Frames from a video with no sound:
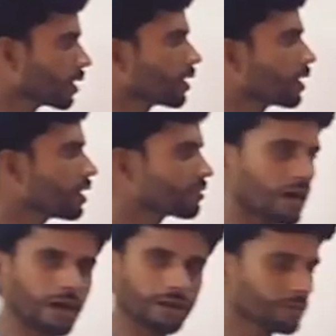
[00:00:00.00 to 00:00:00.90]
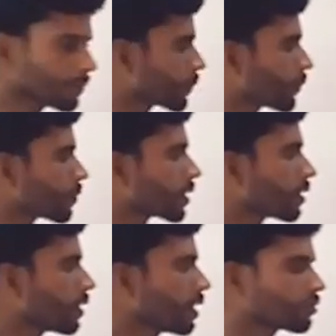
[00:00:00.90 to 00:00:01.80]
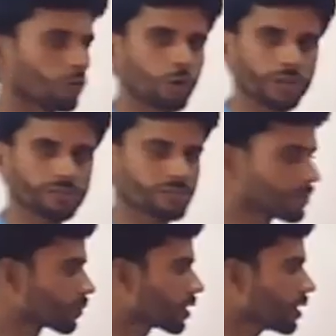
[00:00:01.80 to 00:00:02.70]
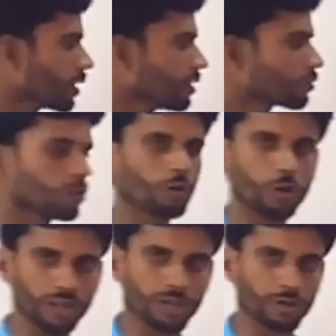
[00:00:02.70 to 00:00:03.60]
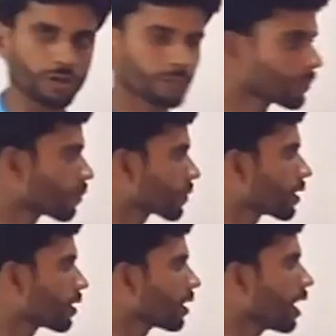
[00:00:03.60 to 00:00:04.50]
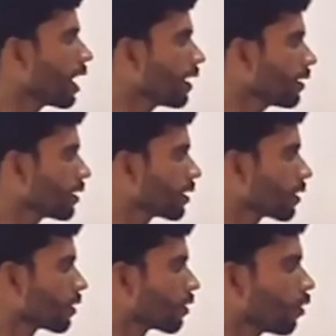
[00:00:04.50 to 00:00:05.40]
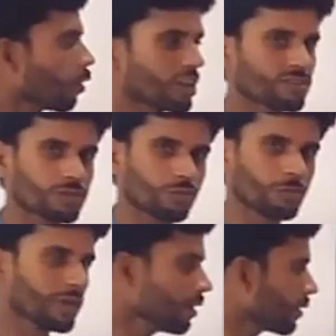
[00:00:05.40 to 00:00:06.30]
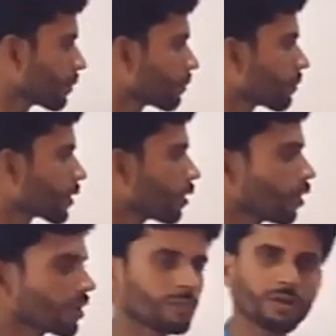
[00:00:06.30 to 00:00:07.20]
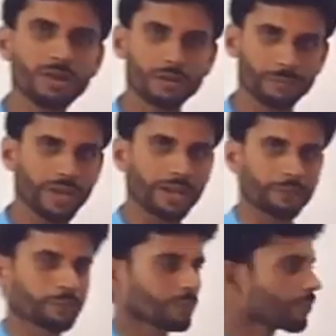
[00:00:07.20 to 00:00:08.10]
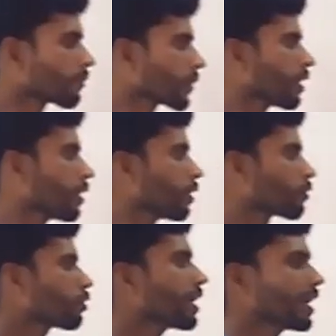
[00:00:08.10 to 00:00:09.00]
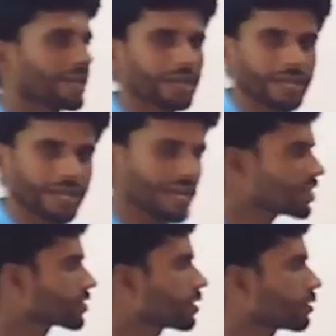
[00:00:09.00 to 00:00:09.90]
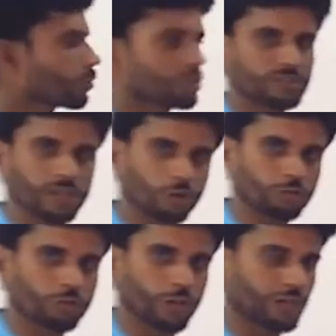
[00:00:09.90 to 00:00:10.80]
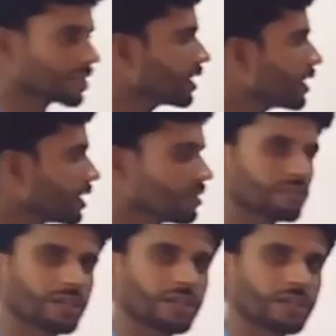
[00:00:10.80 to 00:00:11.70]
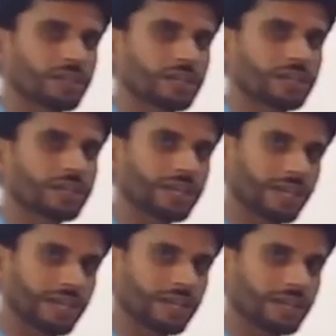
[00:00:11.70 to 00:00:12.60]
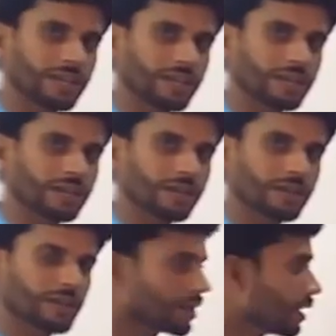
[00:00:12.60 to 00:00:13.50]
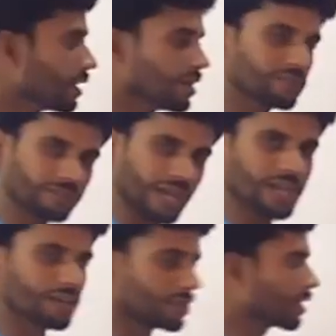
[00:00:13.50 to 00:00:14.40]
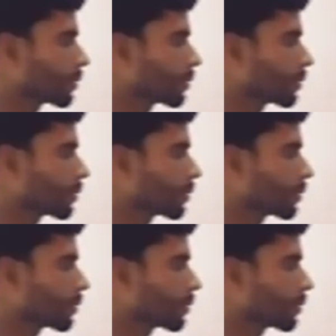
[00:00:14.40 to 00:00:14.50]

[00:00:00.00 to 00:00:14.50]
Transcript: It is are, it is honest, it is honorable. Are honest women, honorable men. So the H, which is a consonant, is a is silent here.